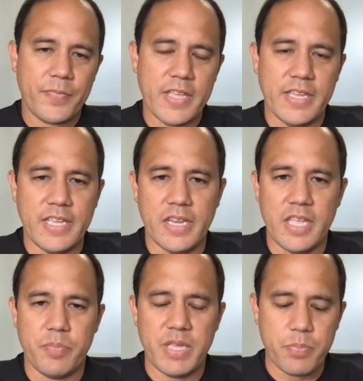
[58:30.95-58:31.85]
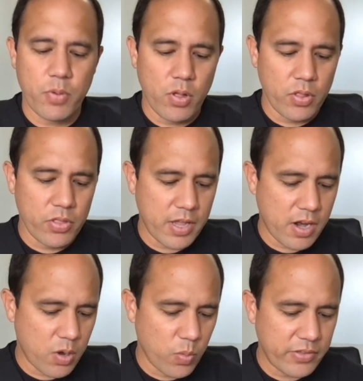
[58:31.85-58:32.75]
in people
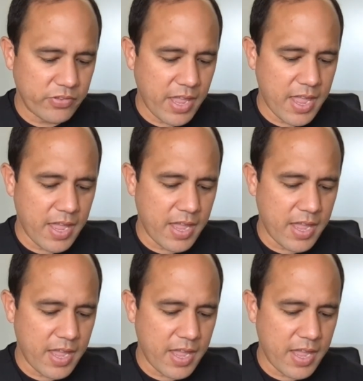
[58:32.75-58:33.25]
there was